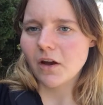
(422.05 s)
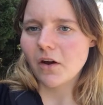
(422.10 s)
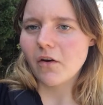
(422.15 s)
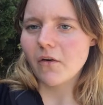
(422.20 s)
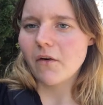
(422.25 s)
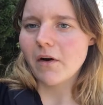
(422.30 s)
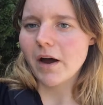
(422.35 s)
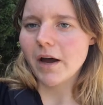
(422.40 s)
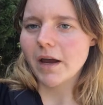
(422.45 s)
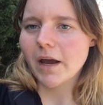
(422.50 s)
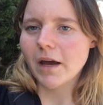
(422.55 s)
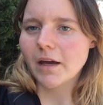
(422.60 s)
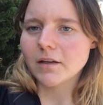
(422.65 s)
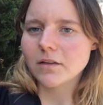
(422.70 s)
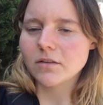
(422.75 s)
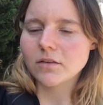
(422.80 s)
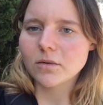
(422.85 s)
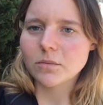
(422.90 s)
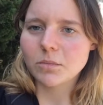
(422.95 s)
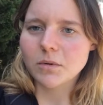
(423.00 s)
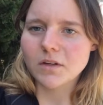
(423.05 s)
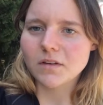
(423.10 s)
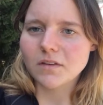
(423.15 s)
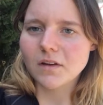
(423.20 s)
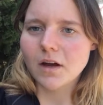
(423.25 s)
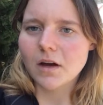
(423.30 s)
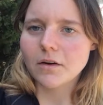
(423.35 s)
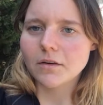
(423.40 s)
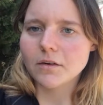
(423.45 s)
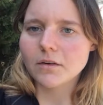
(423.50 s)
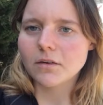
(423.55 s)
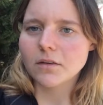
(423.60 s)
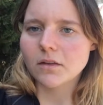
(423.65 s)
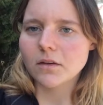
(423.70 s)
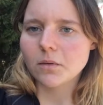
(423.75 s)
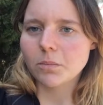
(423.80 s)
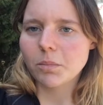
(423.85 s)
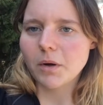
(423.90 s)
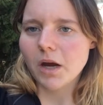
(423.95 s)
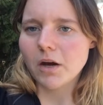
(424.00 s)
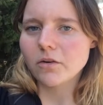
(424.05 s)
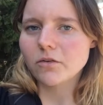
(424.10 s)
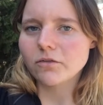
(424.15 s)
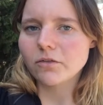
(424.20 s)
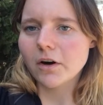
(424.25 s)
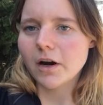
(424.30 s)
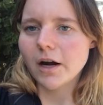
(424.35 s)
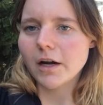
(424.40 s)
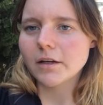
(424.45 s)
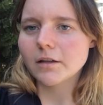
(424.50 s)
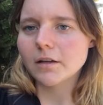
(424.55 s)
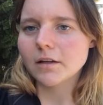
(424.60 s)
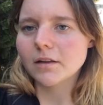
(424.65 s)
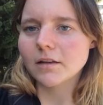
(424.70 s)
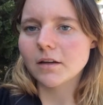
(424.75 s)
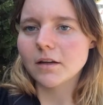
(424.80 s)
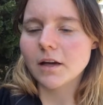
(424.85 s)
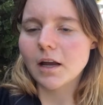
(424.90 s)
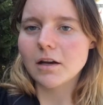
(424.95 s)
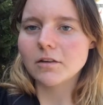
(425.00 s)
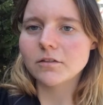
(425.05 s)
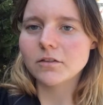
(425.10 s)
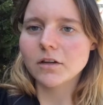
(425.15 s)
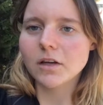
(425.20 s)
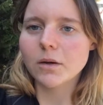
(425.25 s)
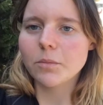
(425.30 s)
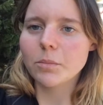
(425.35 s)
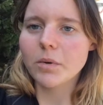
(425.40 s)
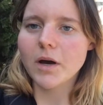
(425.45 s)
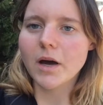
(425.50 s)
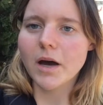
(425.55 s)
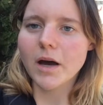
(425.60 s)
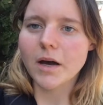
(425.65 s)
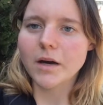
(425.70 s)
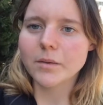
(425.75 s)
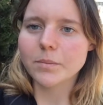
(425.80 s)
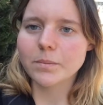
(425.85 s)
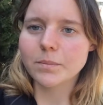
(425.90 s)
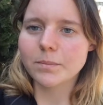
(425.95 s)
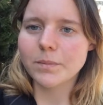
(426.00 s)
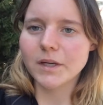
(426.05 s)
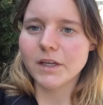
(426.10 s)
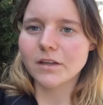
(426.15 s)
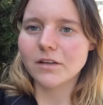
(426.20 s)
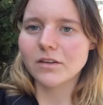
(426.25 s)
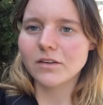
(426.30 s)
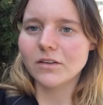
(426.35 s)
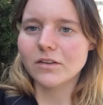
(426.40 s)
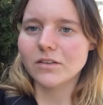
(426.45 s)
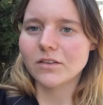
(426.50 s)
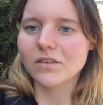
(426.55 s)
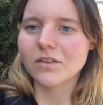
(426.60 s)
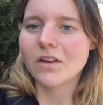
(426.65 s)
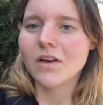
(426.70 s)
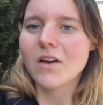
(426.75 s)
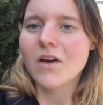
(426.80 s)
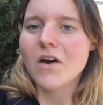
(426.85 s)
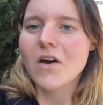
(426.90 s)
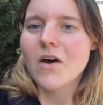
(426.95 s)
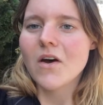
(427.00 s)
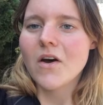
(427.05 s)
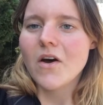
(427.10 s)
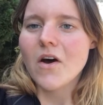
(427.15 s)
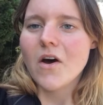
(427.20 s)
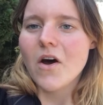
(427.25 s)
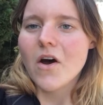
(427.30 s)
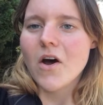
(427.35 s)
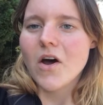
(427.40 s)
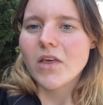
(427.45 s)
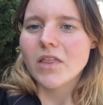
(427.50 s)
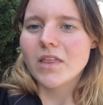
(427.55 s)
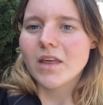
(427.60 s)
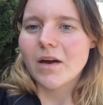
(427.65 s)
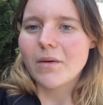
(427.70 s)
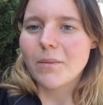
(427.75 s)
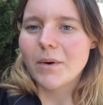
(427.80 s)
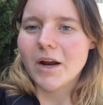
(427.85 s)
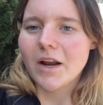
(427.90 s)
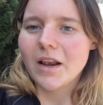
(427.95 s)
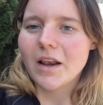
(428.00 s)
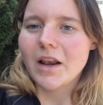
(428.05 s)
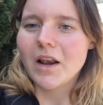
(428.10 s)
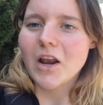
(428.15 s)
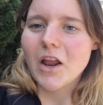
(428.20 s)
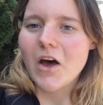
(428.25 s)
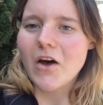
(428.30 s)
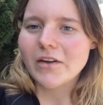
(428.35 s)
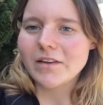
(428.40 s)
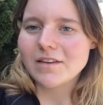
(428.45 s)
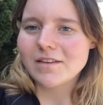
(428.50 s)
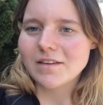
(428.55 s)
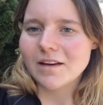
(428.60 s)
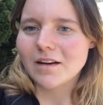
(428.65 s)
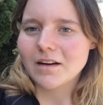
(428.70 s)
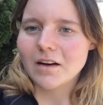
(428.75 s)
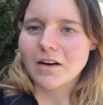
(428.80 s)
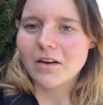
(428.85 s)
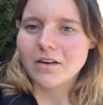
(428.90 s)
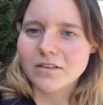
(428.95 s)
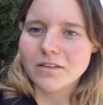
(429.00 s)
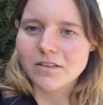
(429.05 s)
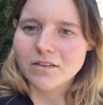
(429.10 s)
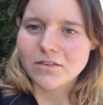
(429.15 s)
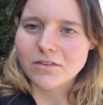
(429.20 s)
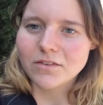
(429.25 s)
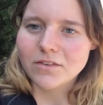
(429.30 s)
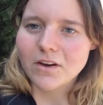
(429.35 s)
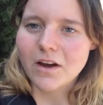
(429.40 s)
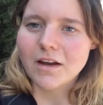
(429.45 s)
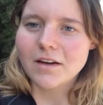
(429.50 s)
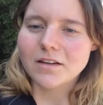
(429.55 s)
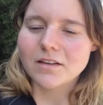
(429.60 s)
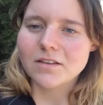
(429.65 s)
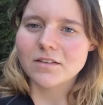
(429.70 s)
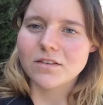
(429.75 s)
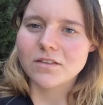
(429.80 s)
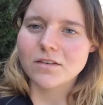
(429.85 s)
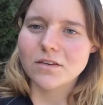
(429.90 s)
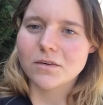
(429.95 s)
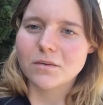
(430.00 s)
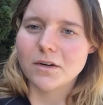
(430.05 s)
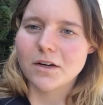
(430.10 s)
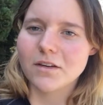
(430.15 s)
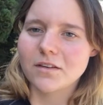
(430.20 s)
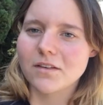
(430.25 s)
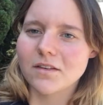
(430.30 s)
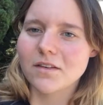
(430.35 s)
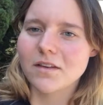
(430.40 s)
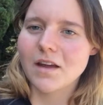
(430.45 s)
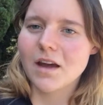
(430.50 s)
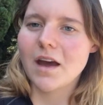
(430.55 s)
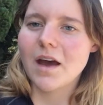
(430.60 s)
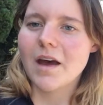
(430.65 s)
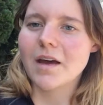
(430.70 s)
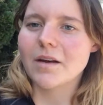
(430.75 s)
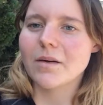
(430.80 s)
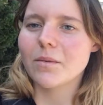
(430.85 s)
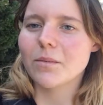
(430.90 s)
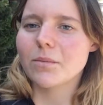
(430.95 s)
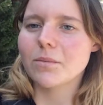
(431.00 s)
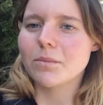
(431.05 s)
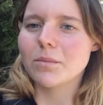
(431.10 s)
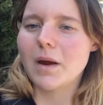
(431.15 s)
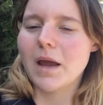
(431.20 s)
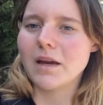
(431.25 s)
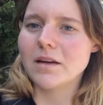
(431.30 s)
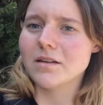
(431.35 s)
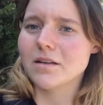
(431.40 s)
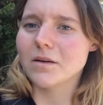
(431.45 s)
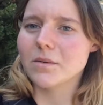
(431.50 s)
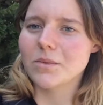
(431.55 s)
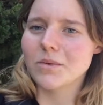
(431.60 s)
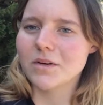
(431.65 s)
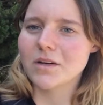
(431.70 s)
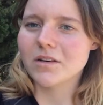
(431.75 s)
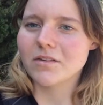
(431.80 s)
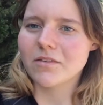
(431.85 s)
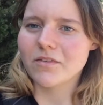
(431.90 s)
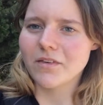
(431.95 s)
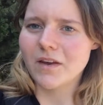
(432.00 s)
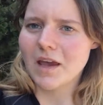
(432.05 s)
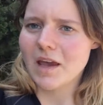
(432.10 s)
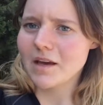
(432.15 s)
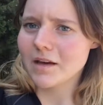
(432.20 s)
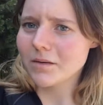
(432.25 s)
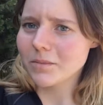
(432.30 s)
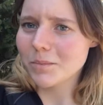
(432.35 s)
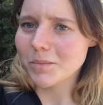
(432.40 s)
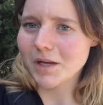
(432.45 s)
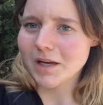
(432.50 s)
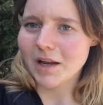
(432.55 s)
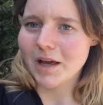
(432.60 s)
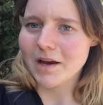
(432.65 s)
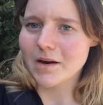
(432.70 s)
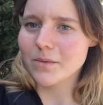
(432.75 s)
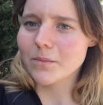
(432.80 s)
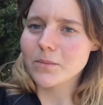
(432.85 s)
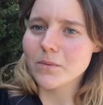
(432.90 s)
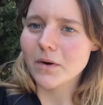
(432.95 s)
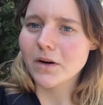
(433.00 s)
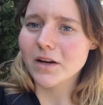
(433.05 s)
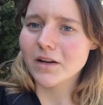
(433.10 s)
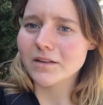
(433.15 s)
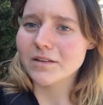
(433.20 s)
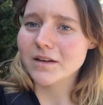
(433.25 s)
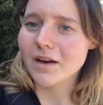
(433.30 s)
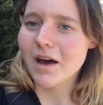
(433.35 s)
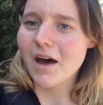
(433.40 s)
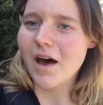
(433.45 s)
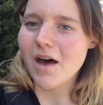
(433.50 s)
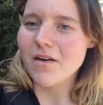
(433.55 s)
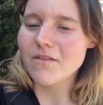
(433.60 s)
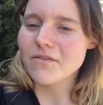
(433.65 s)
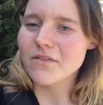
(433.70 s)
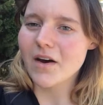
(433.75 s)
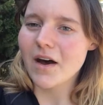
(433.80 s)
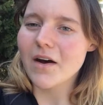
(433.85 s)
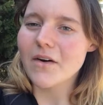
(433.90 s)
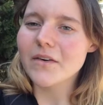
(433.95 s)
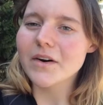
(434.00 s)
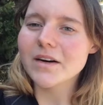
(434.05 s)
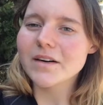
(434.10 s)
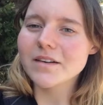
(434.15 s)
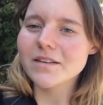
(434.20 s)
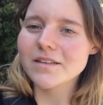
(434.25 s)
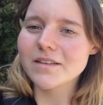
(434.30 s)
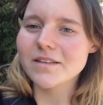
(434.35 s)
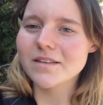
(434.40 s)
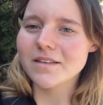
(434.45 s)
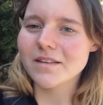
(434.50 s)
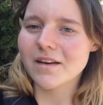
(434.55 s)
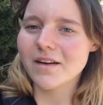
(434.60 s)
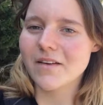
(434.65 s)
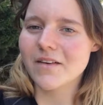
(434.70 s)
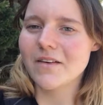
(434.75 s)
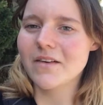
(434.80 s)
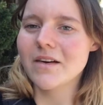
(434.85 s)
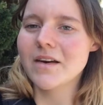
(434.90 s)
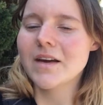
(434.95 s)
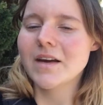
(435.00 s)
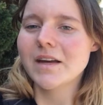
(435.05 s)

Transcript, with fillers: though I had to miss out on the boat ride in the national park because there were lots and lots of Chinese tourists, and boating would have taken me like 1.5 hours. So